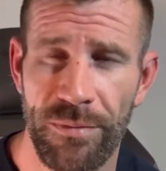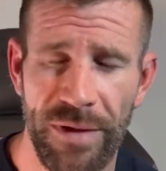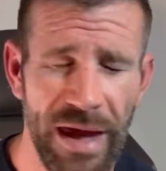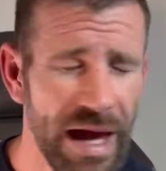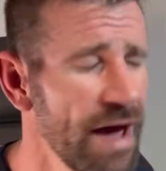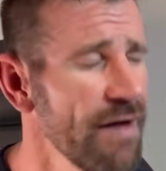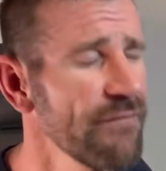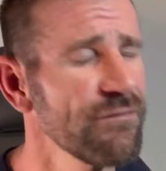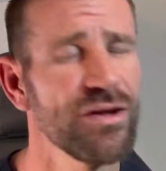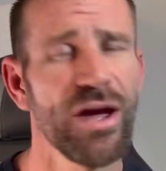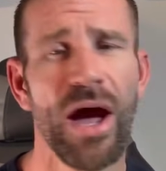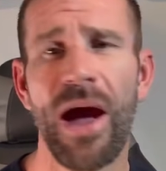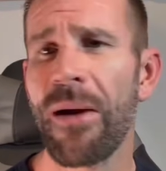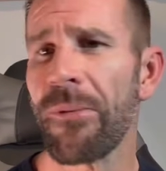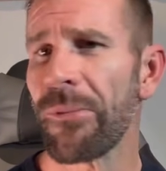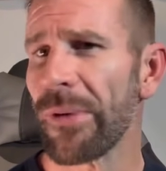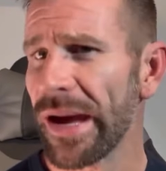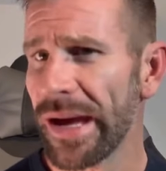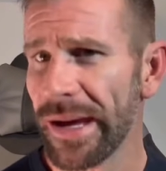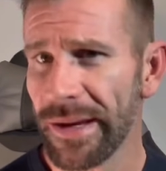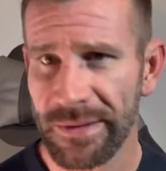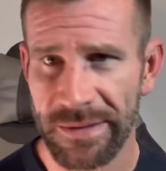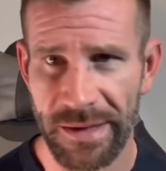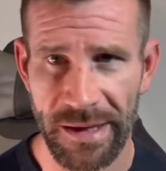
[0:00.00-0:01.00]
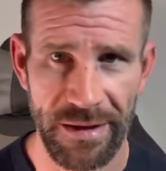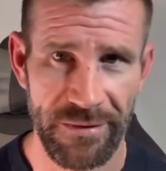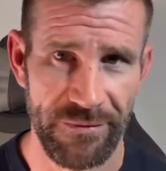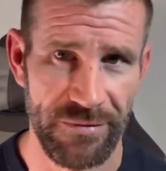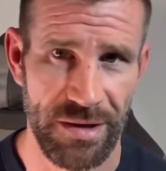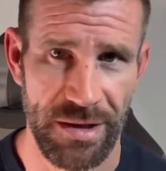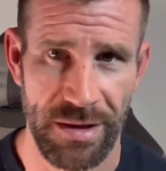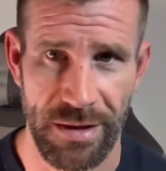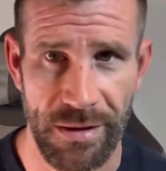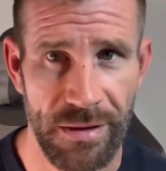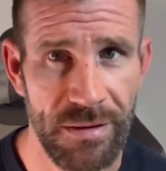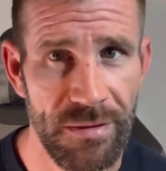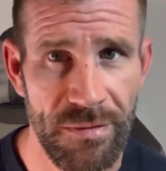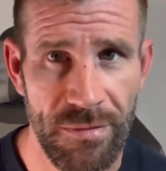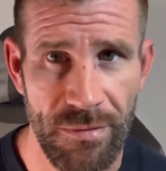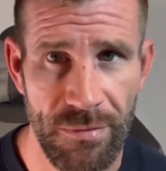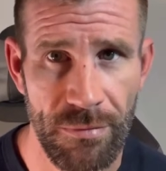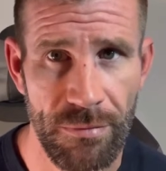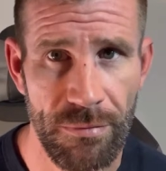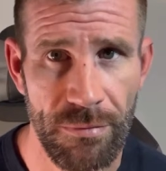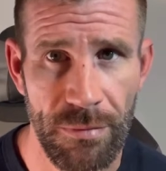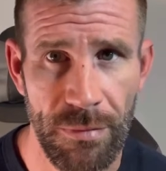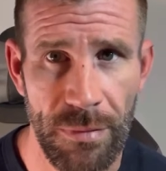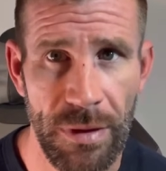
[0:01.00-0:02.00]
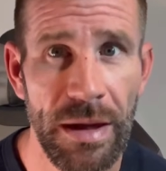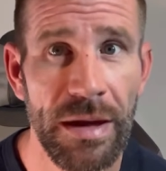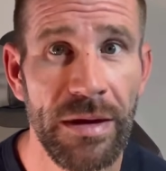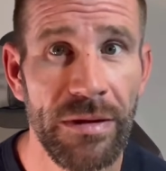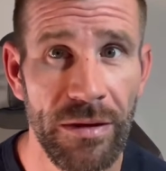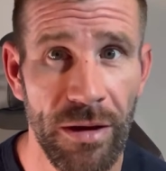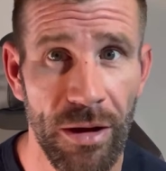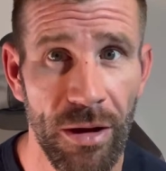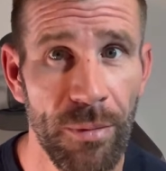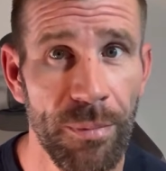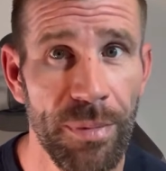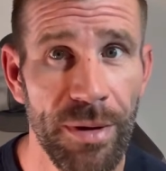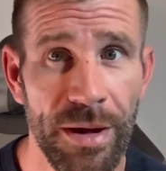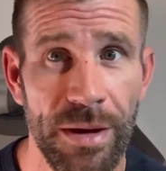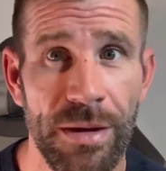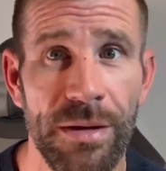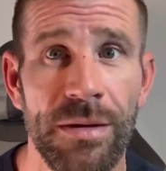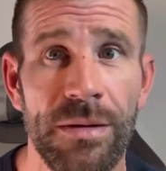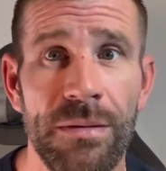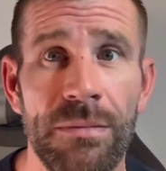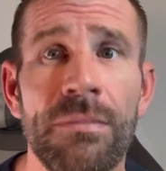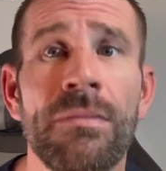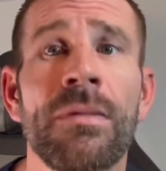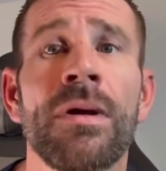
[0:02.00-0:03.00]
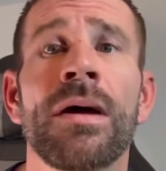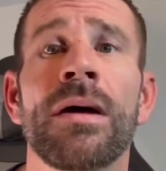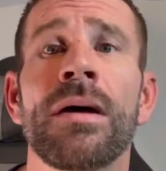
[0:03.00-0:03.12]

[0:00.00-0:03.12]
They have direct evidence, in their opinion,